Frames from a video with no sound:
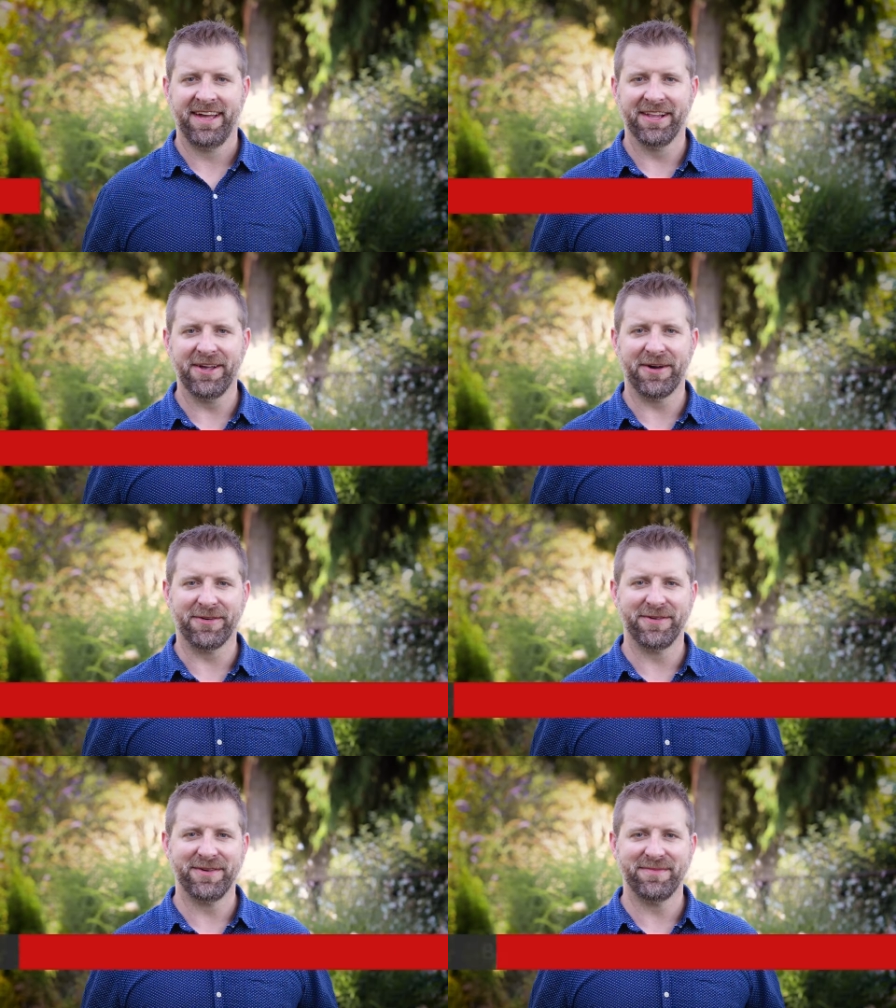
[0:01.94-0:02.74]

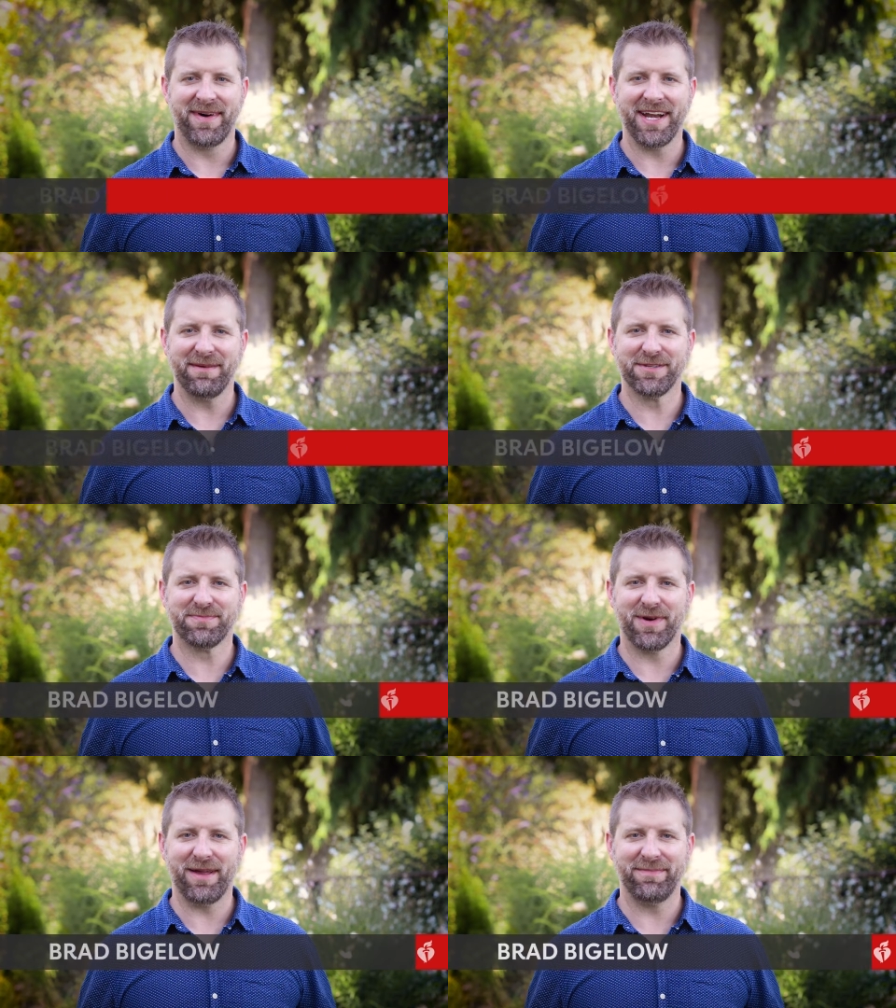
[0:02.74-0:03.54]
Hello, my name is
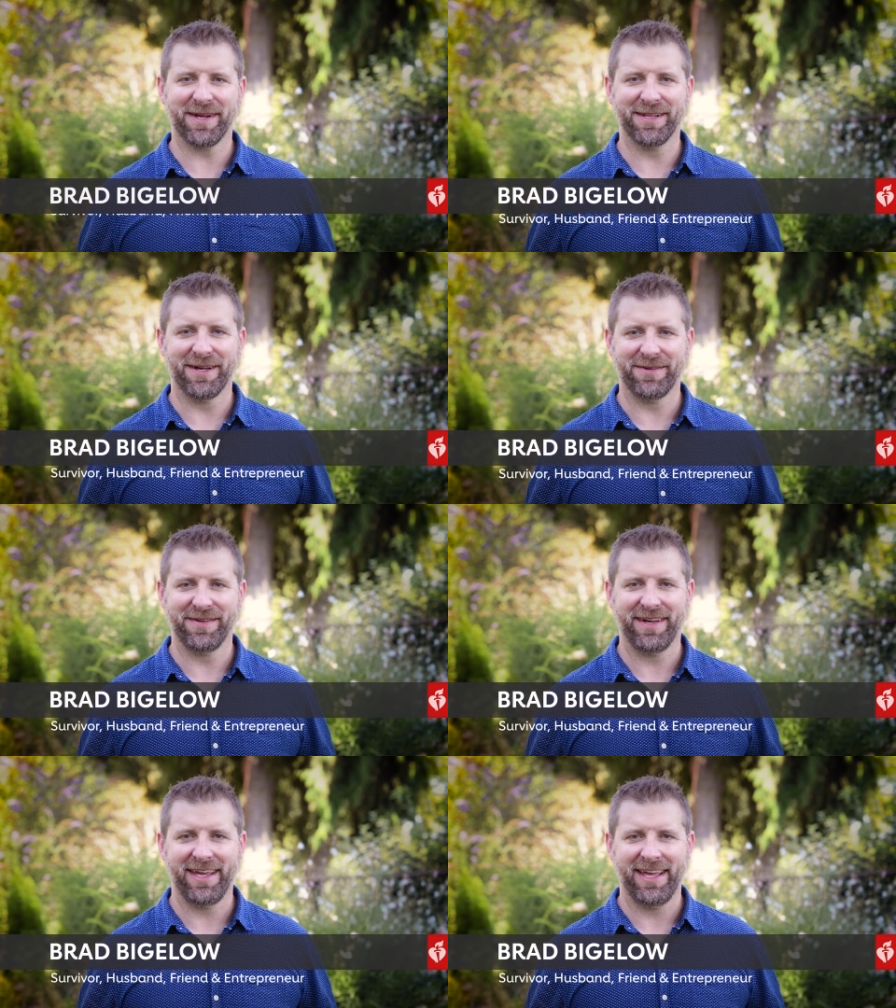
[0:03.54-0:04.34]
Brad Bigelow,
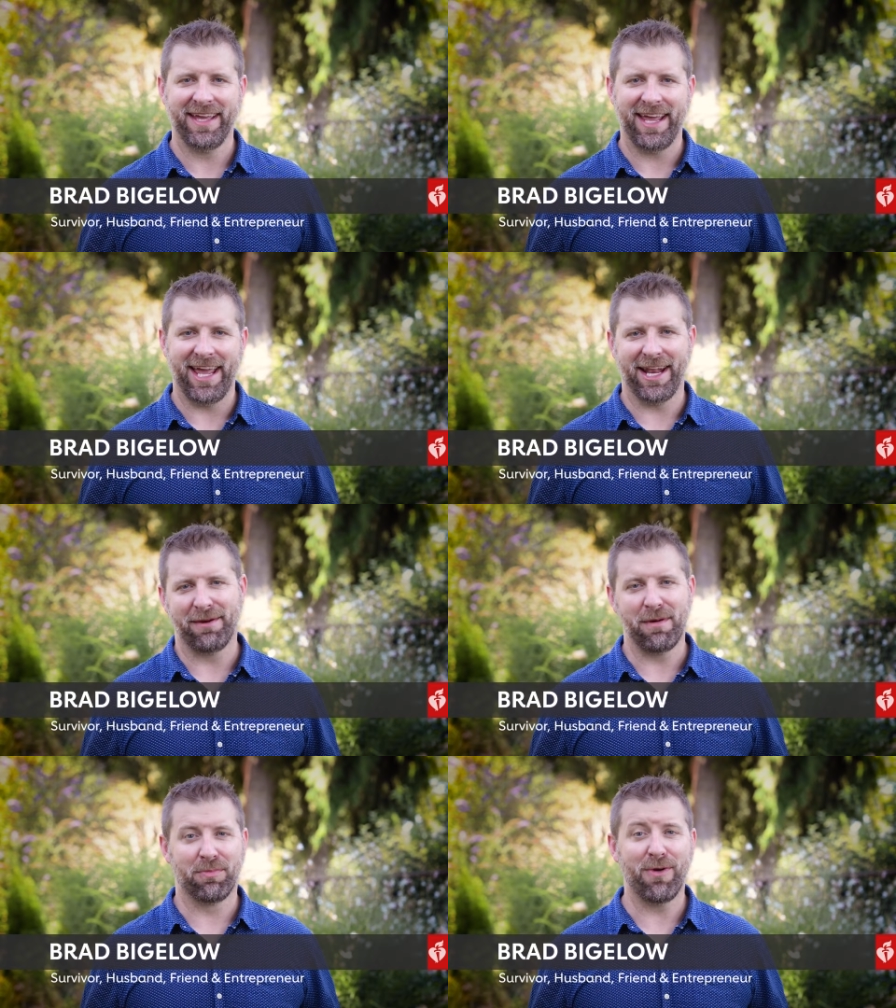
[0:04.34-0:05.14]
and
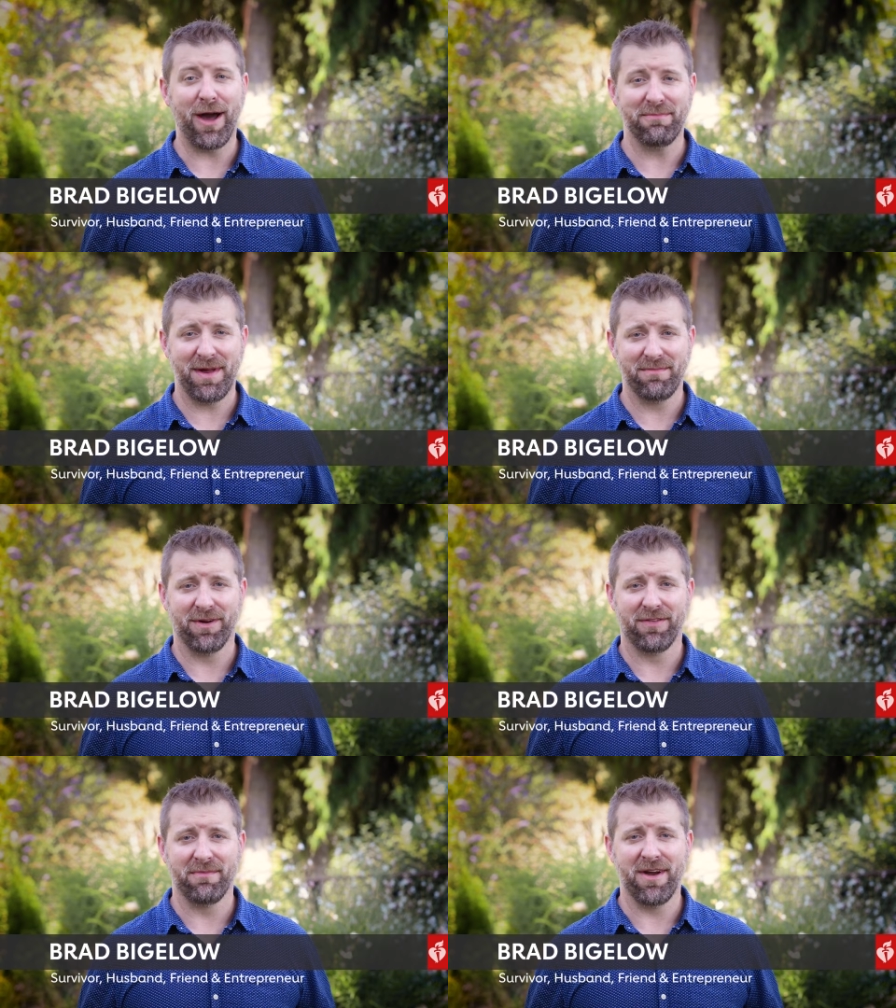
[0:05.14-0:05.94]
I'm a proud
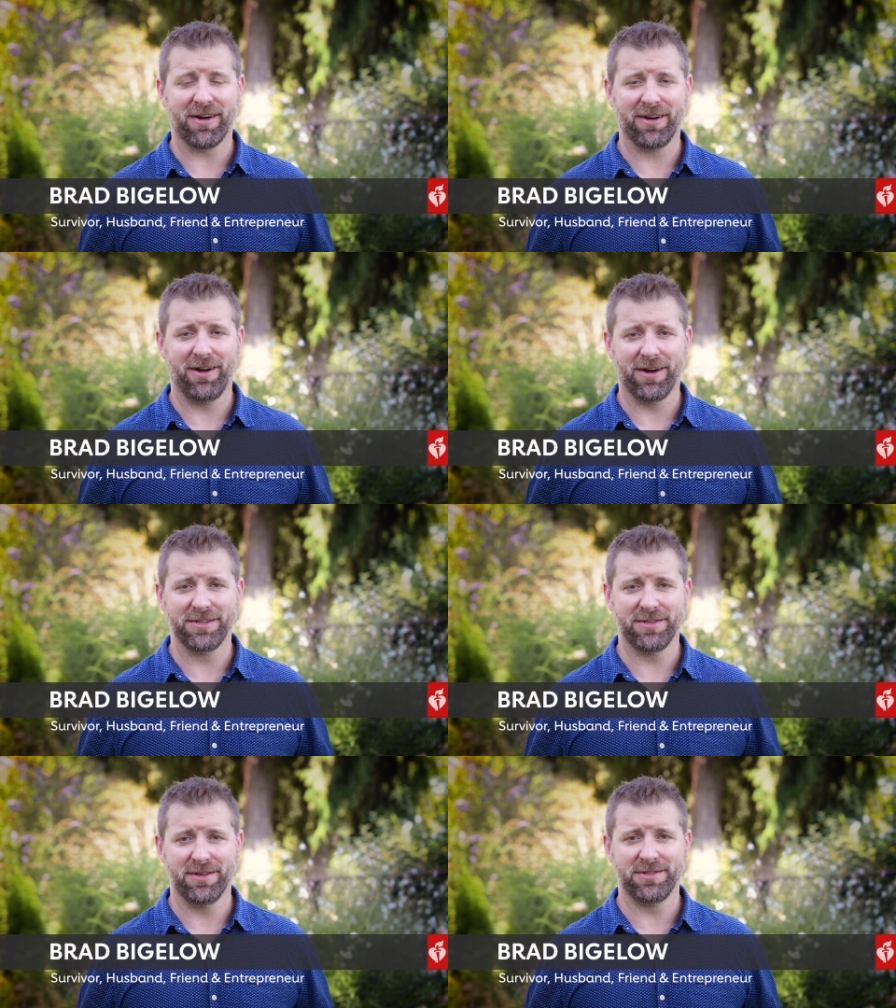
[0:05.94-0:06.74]
member of the American Heart
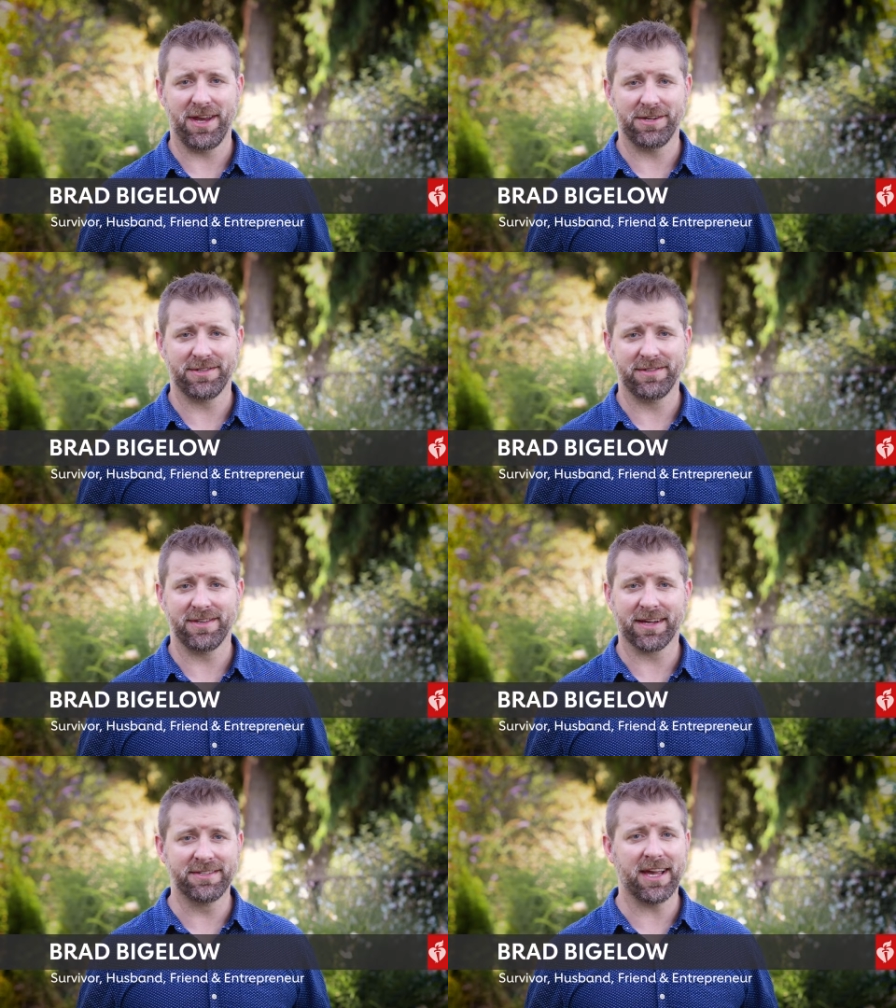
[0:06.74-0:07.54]

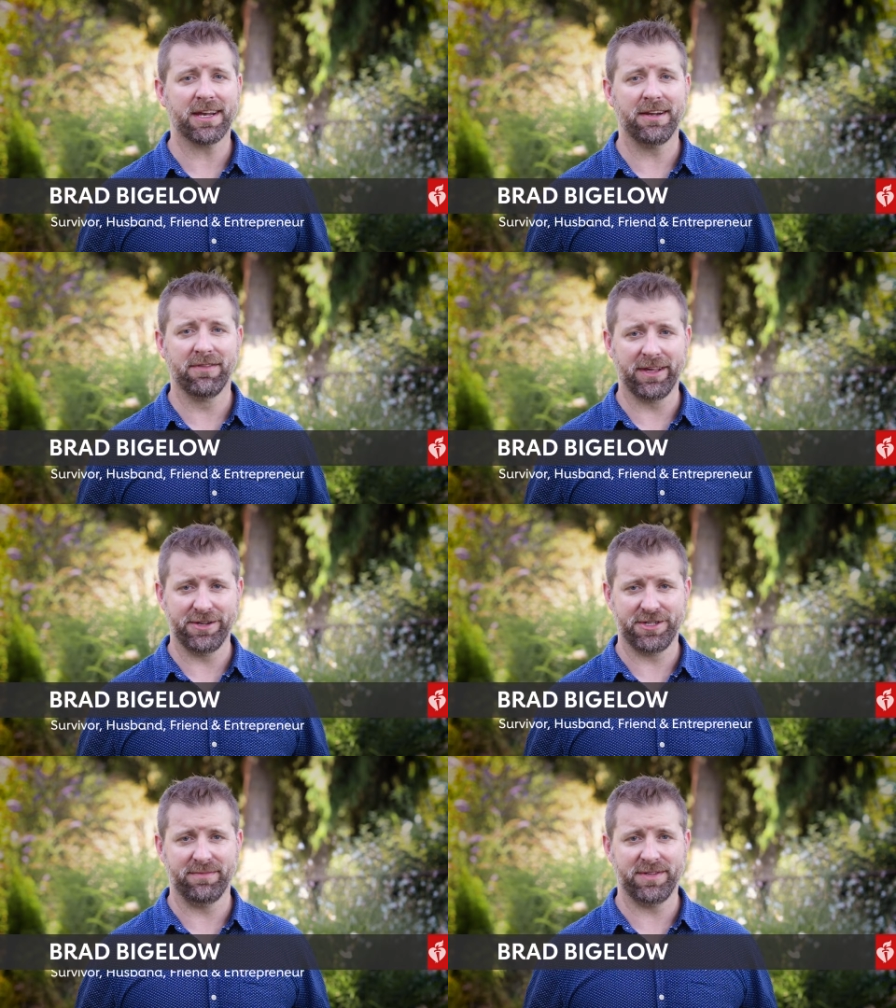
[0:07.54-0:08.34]
Association's executive
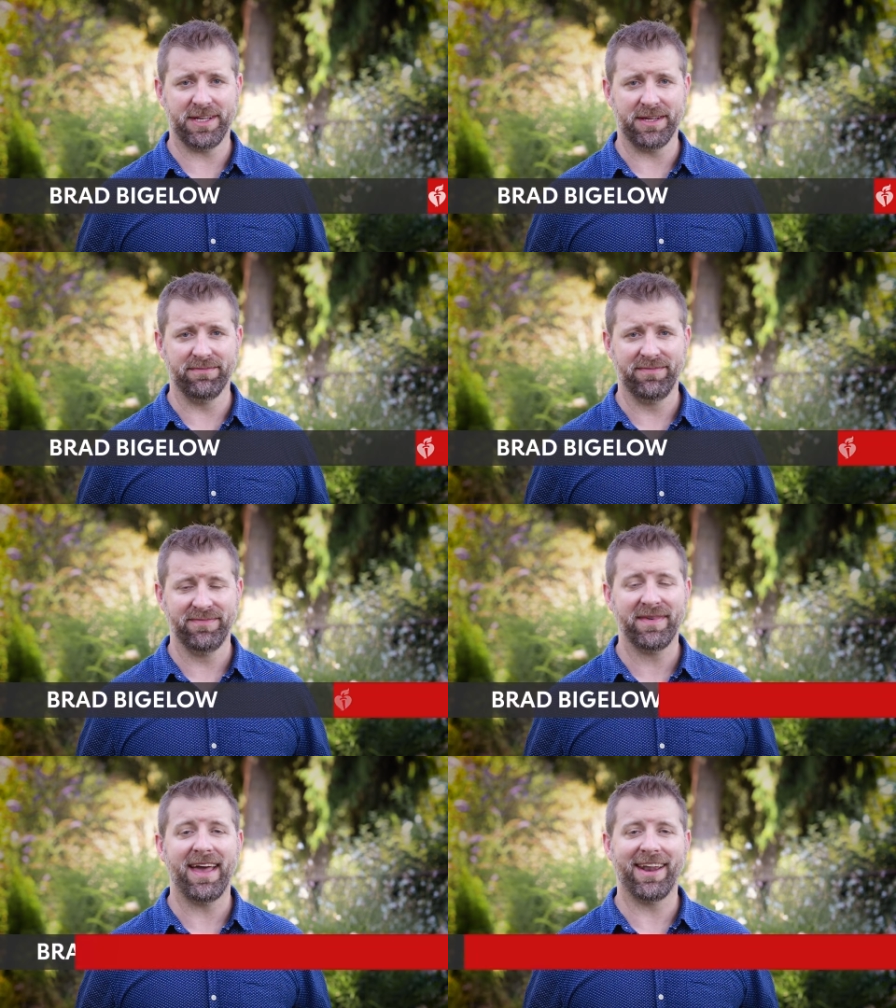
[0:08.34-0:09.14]
leadership team
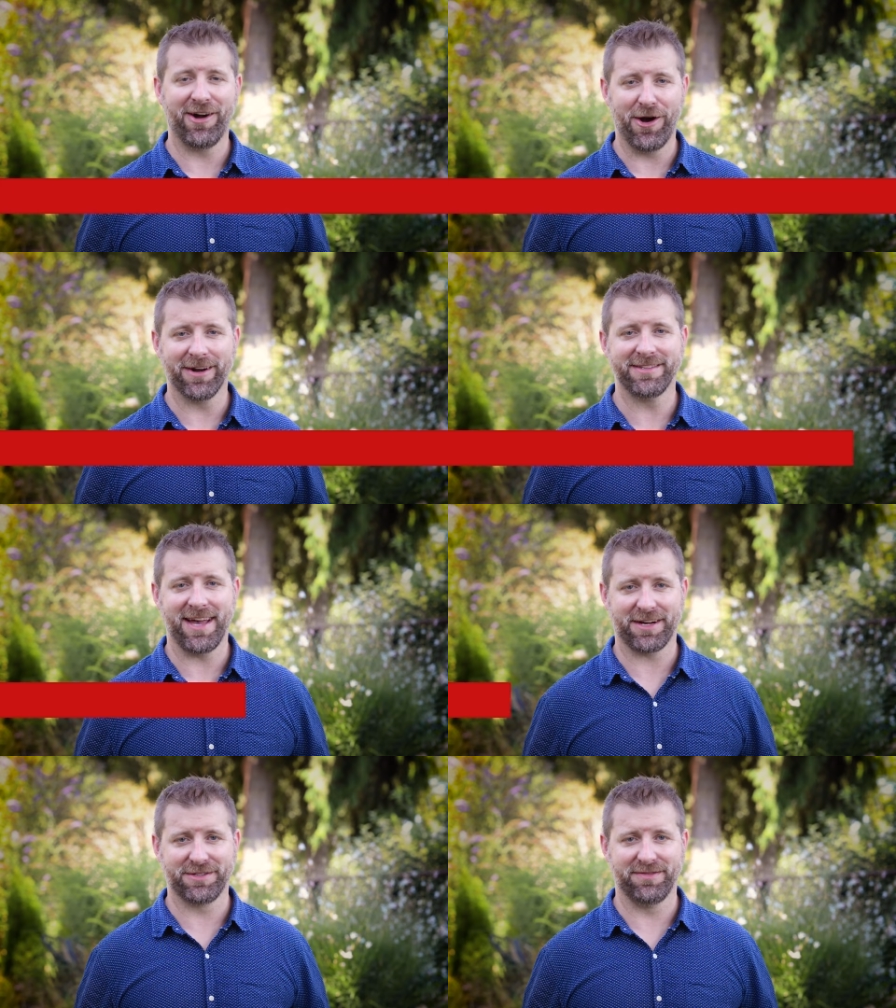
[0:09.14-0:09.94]
and a heart
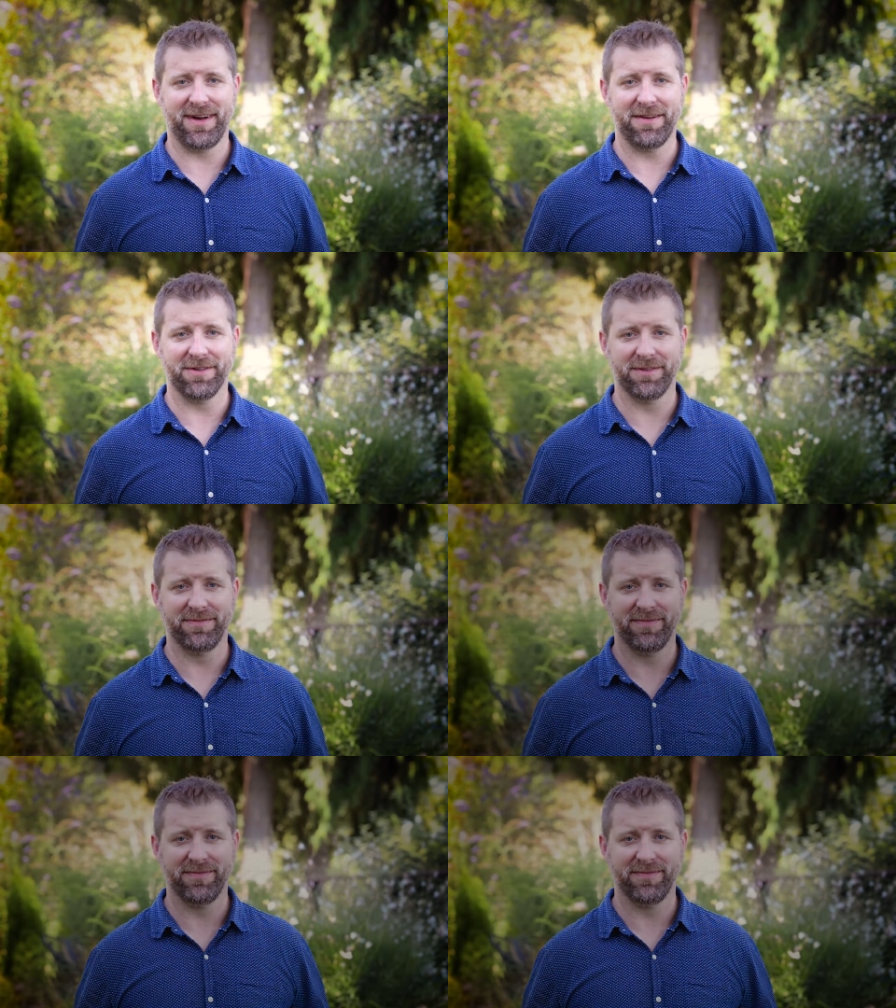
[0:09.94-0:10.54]
attack survivor.